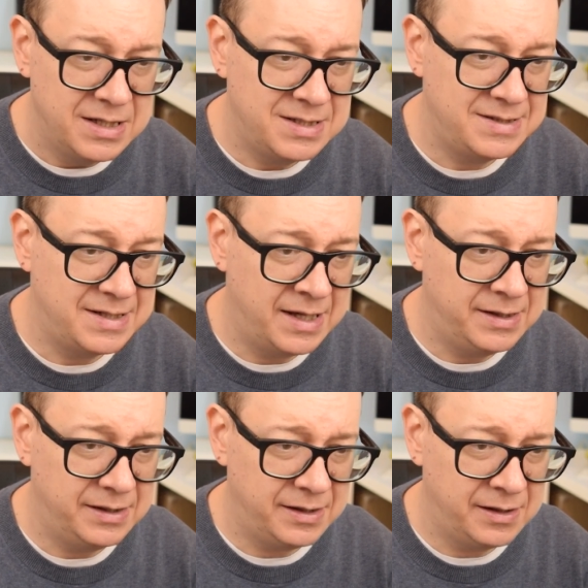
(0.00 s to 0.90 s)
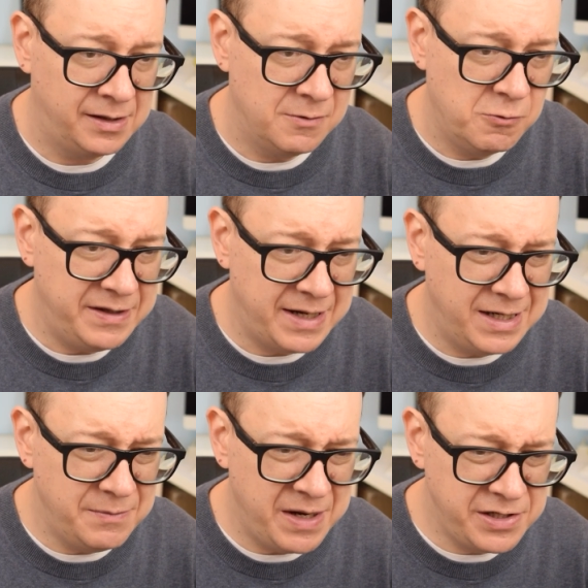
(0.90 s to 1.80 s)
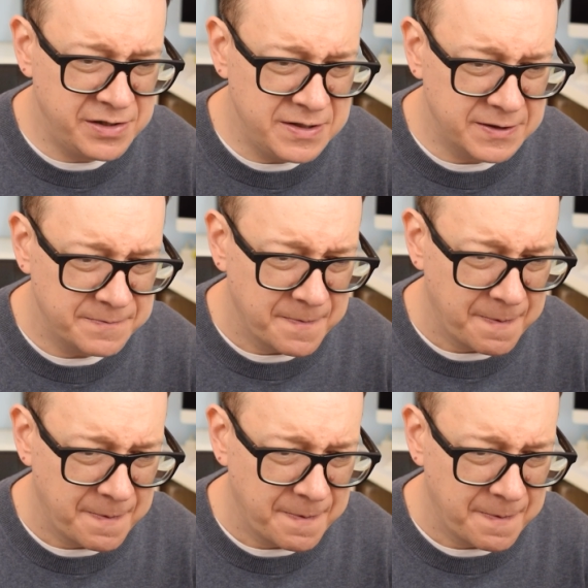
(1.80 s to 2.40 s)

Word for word: set uh, with animations,